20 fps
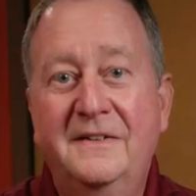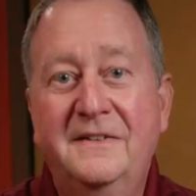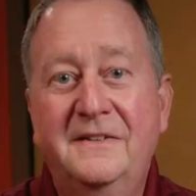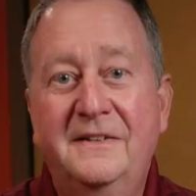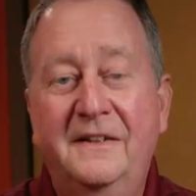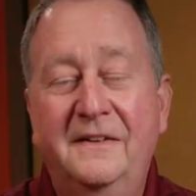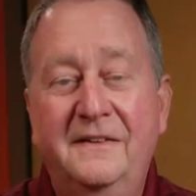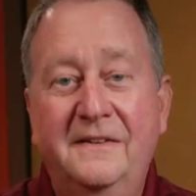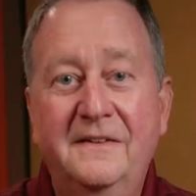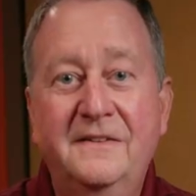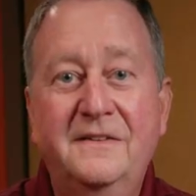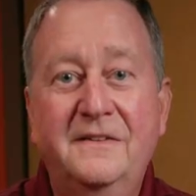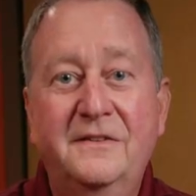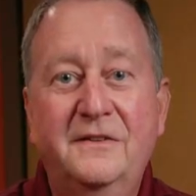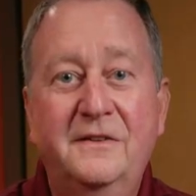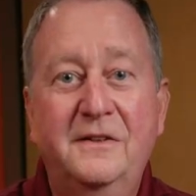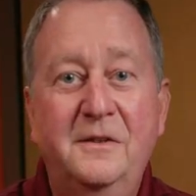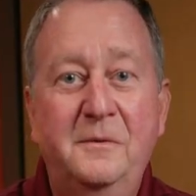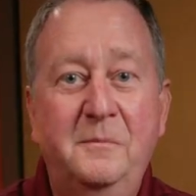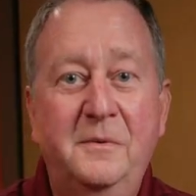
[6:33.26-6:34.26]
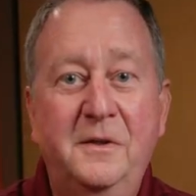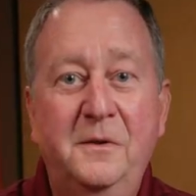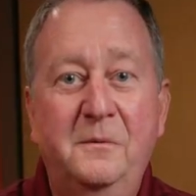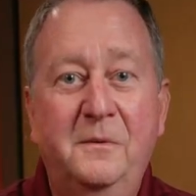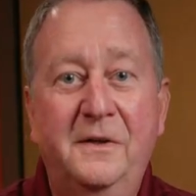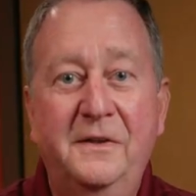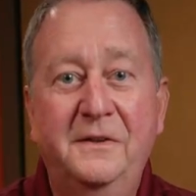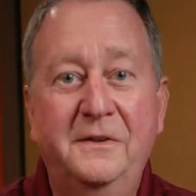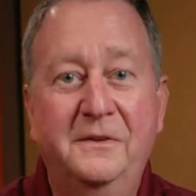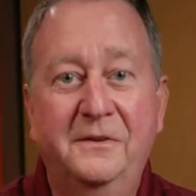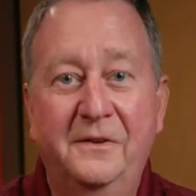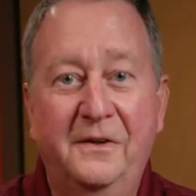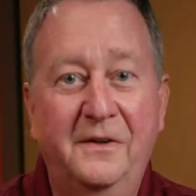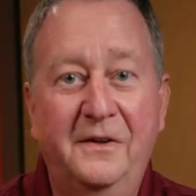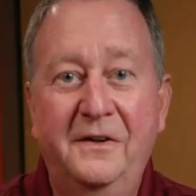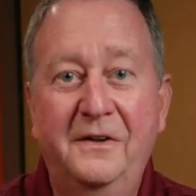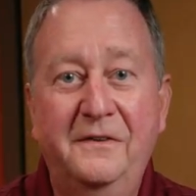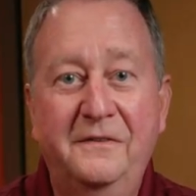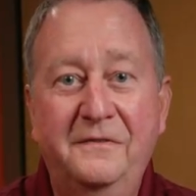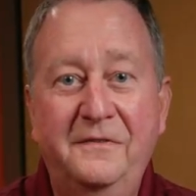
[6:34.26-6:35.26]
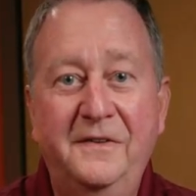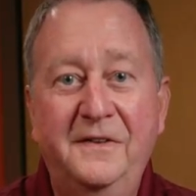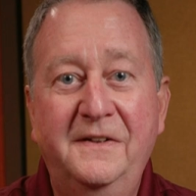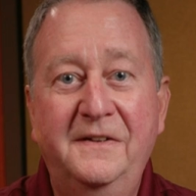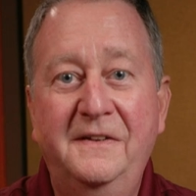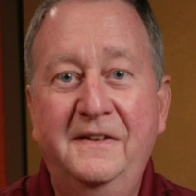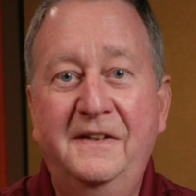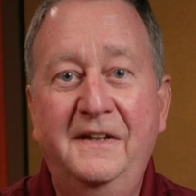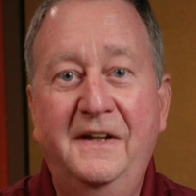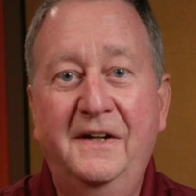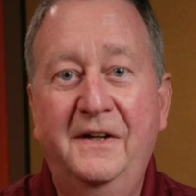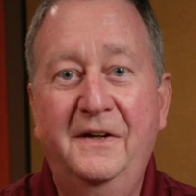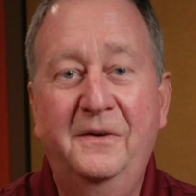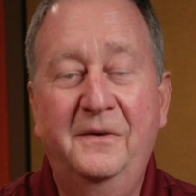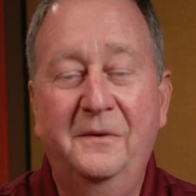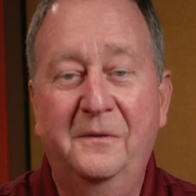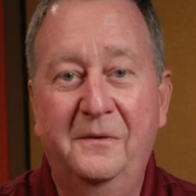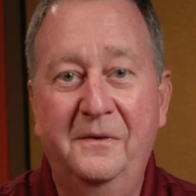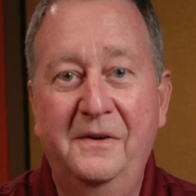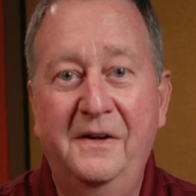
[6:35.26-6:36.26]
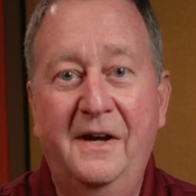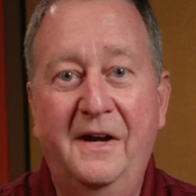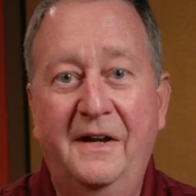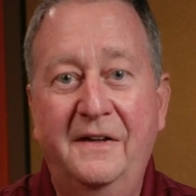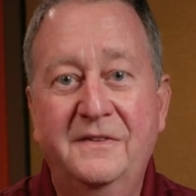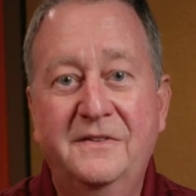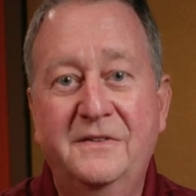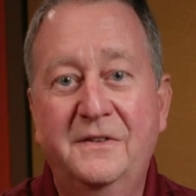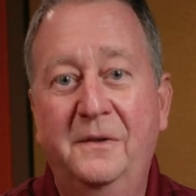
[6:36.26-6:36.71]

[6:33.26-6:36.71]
I said, this is going to be whether you're 100 feet in the air or not.